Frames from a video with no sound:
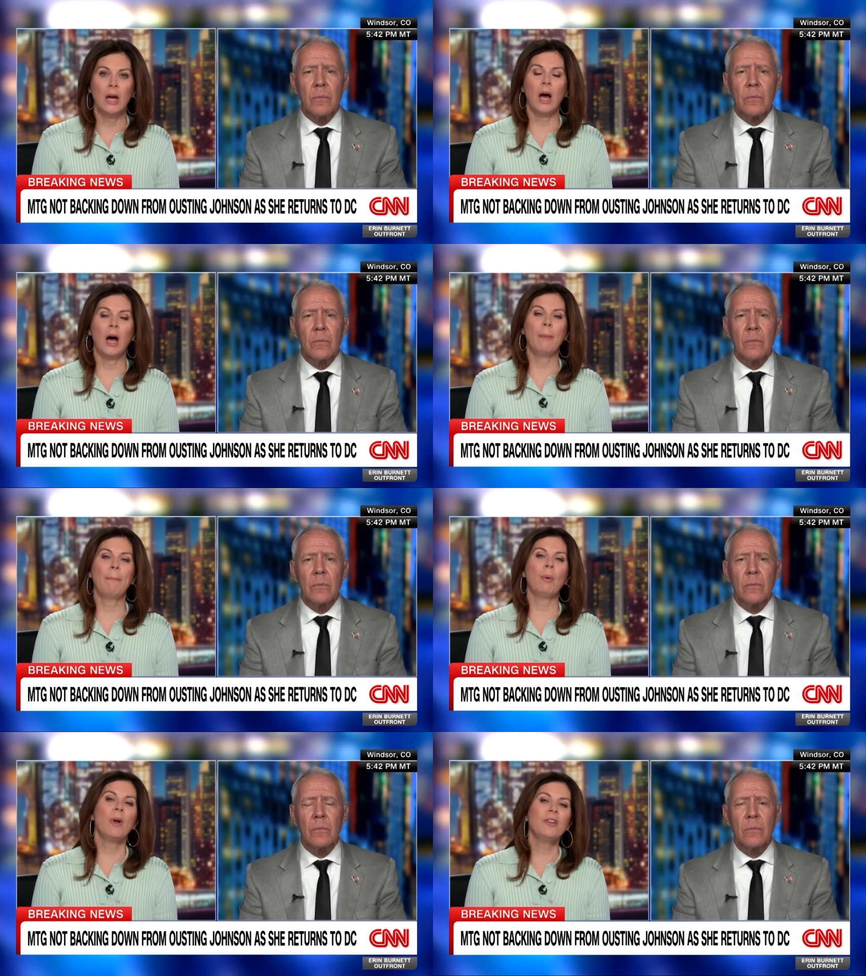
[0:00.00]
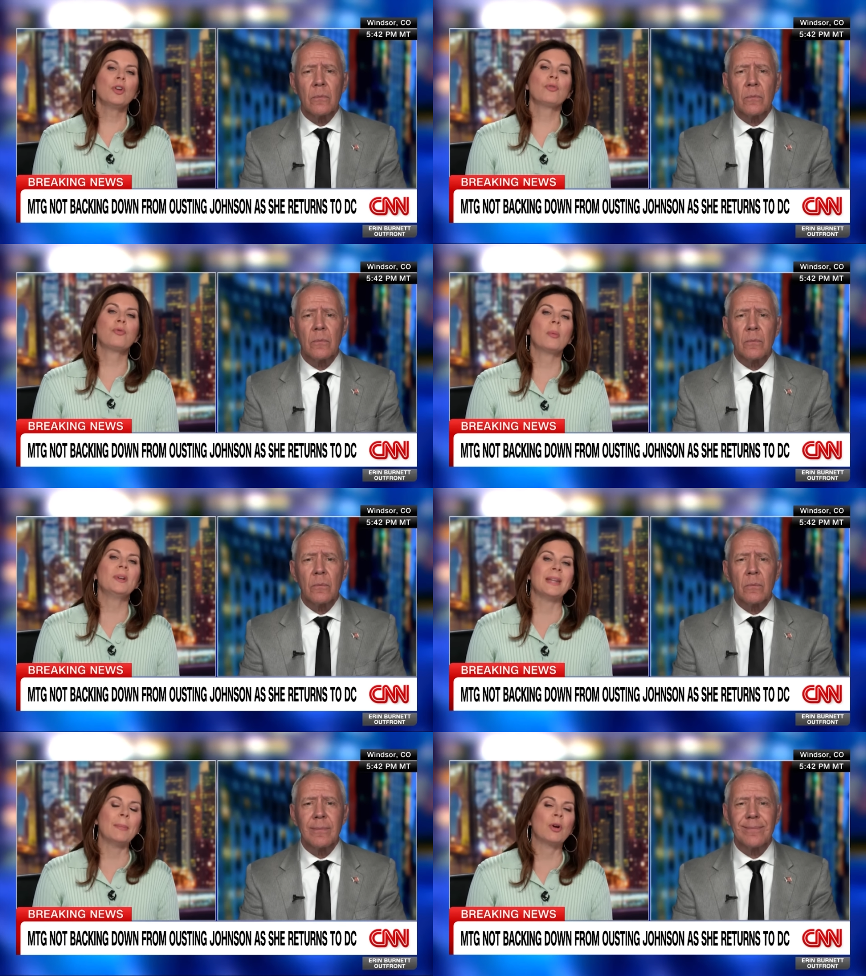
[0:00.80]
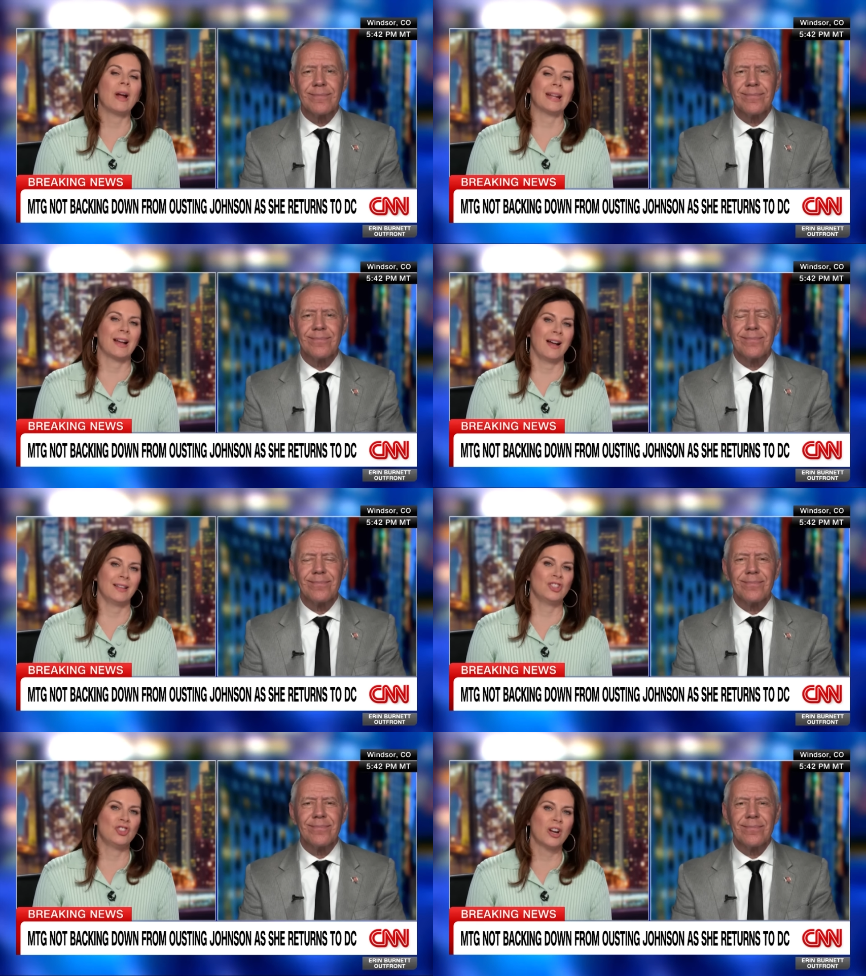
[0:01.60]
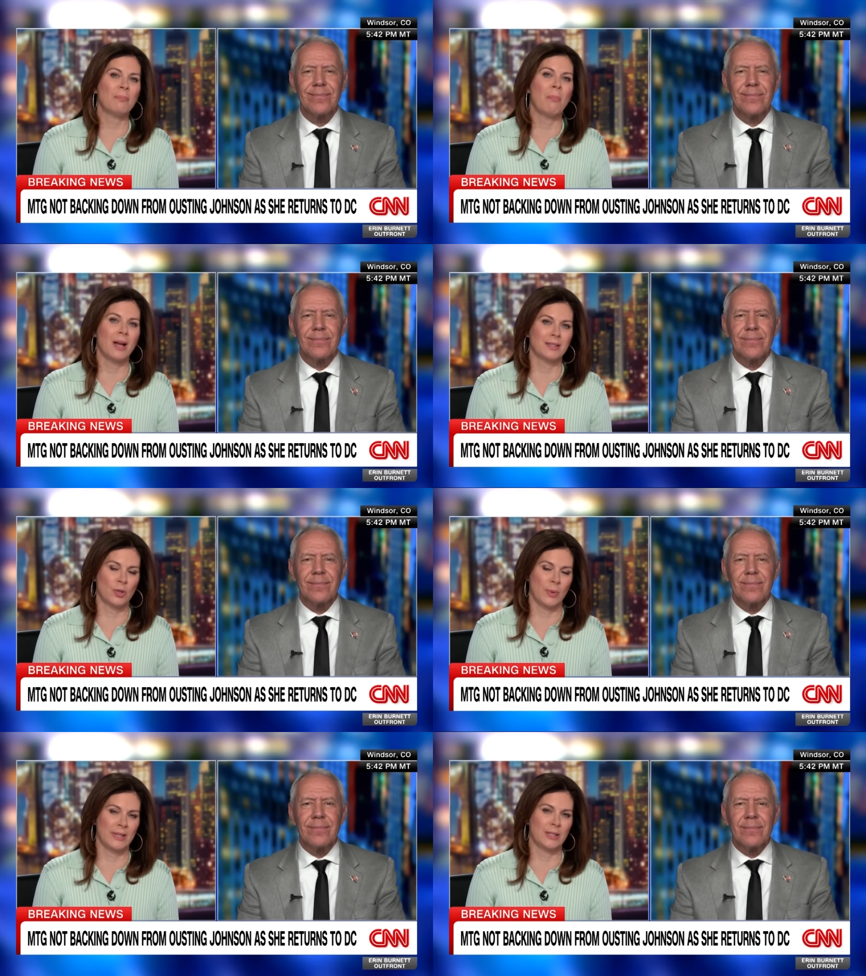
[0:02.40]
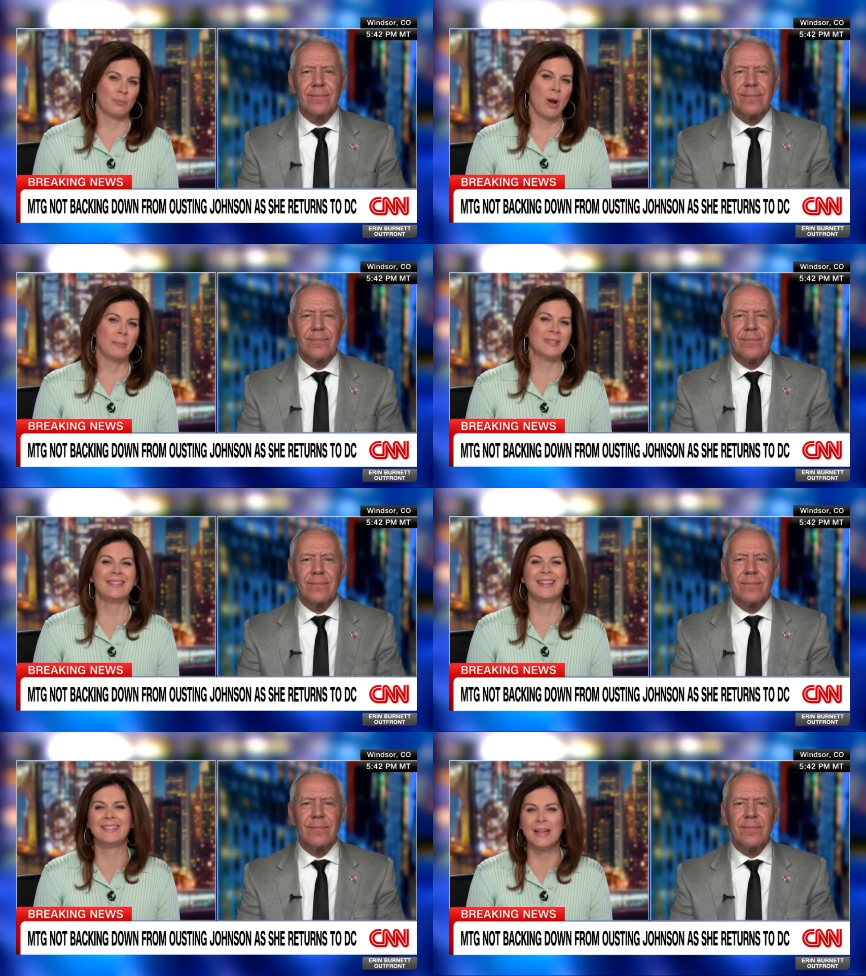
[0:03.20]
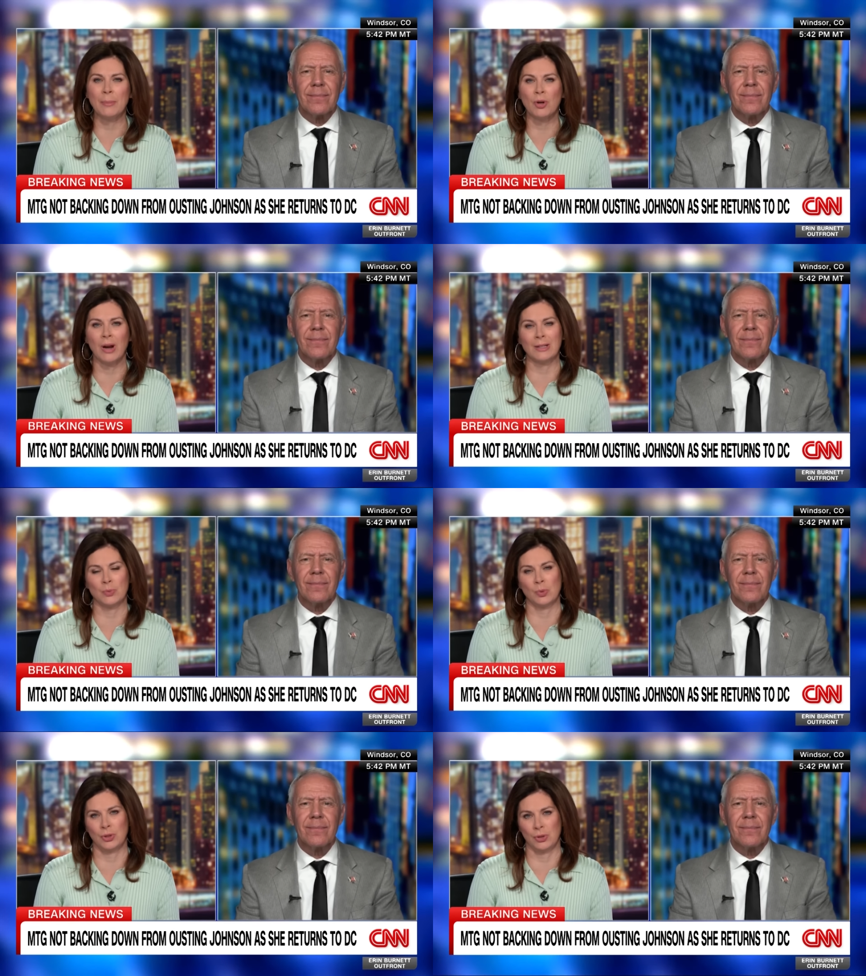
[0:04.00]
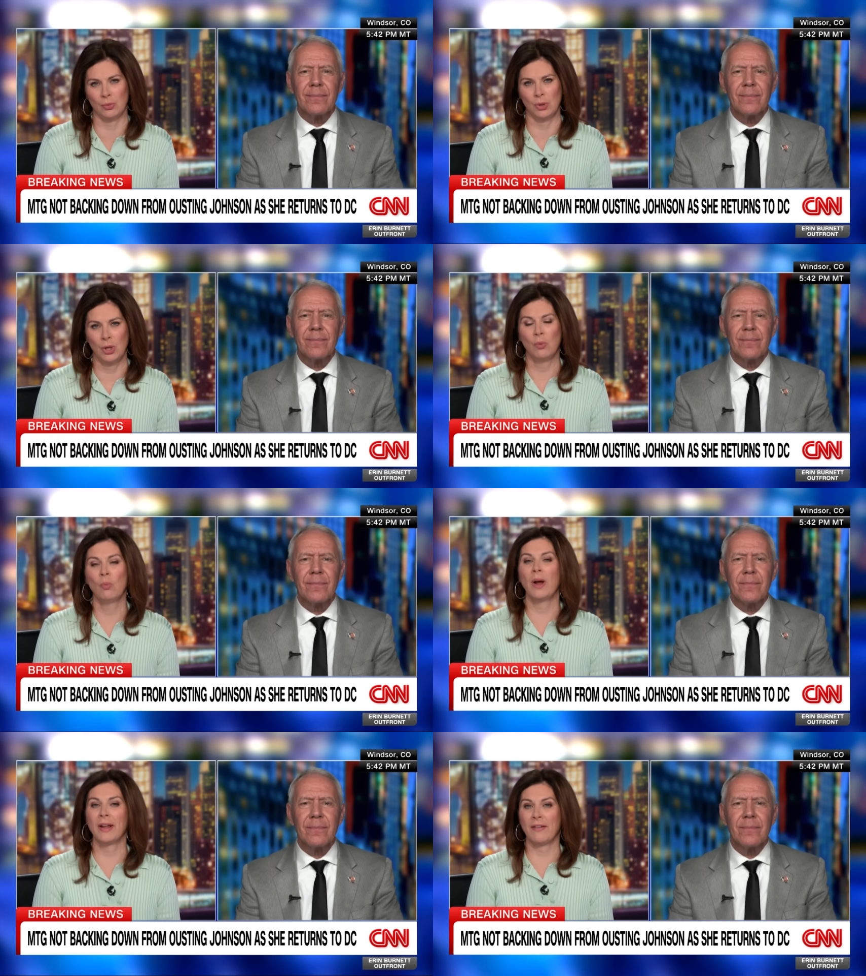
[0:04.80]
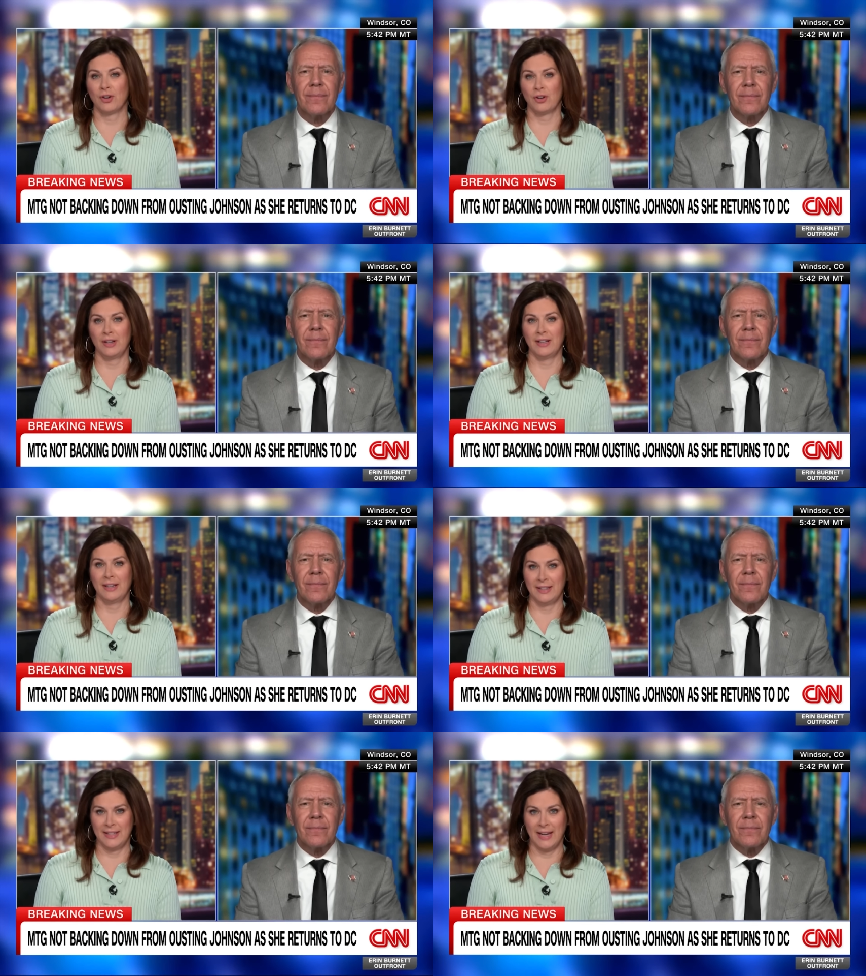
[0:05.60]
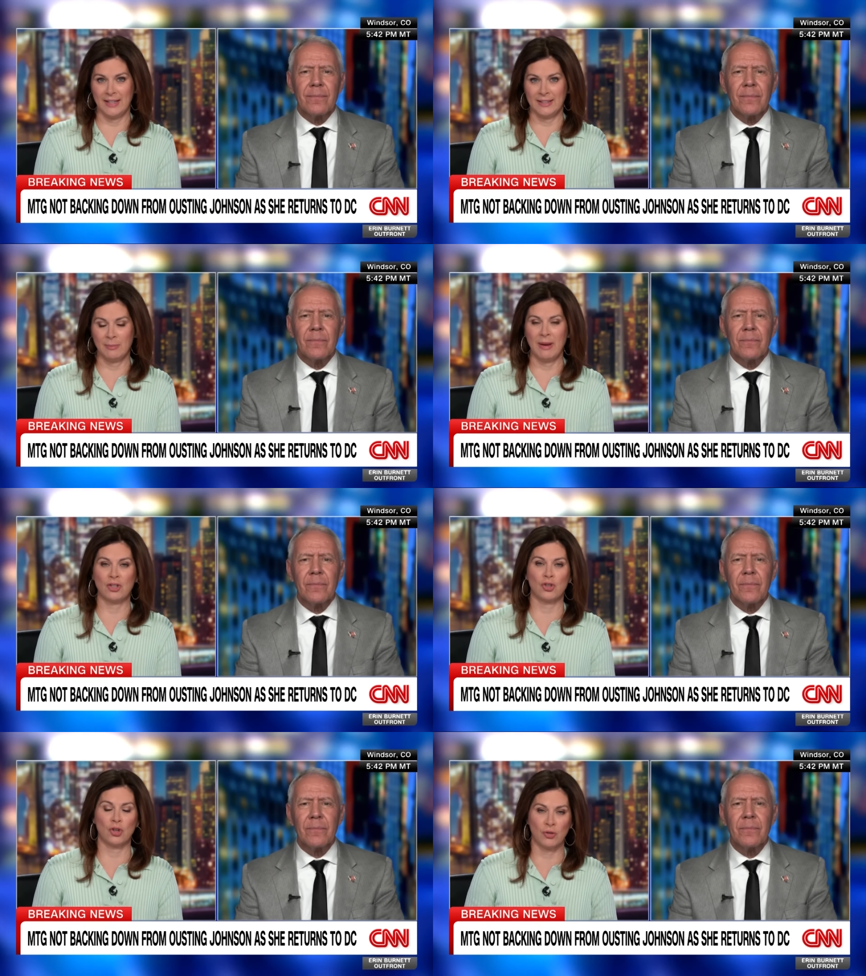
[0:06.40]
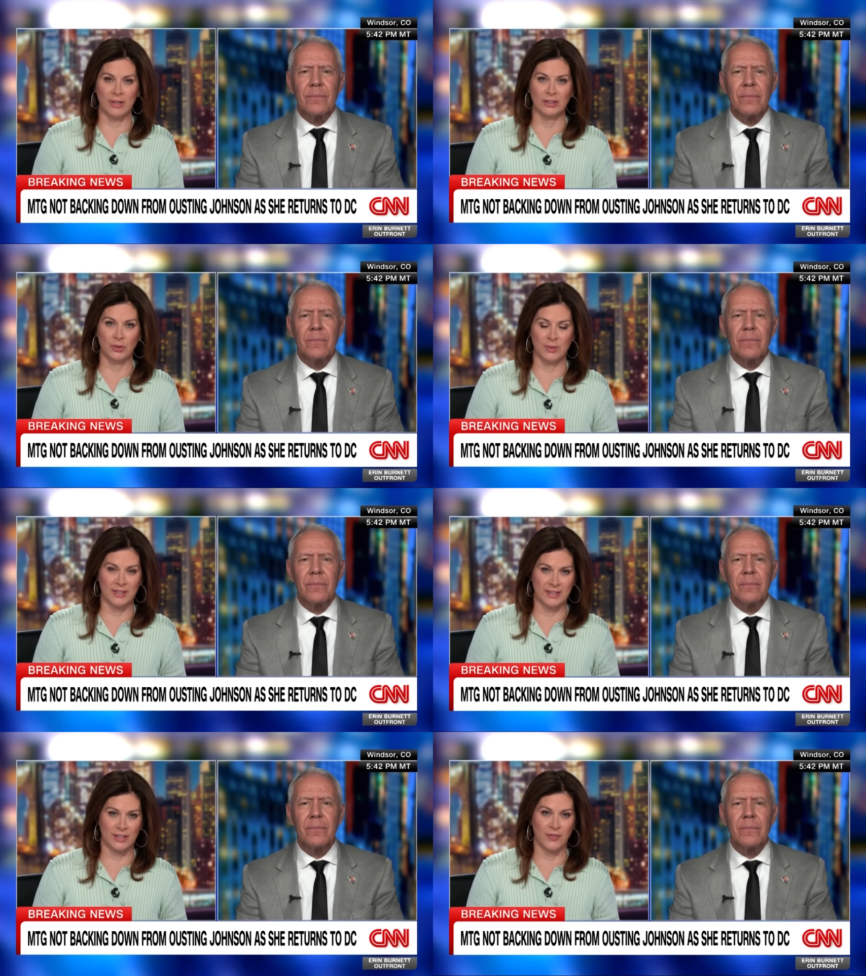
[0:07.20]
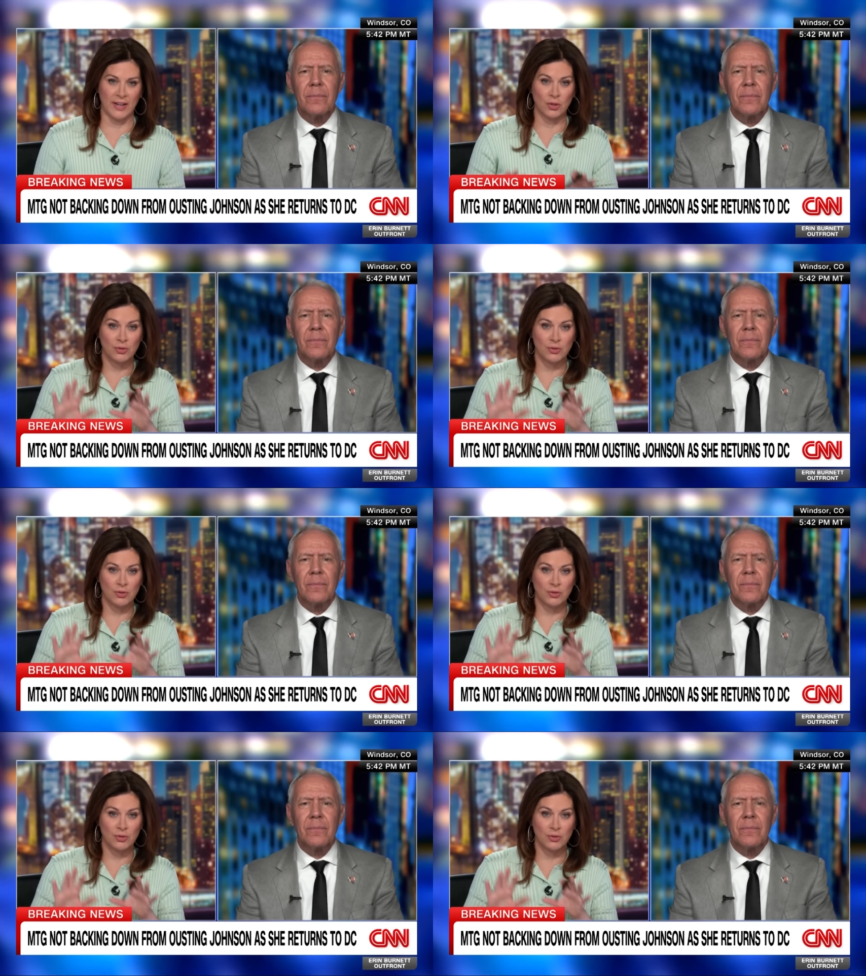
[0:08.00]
Speaker 1: Uh, but one of your former Democratic colleagues, Jared Moskowitz, is promising that Democrats will do whatever it takes to make sure Greene loses this fight.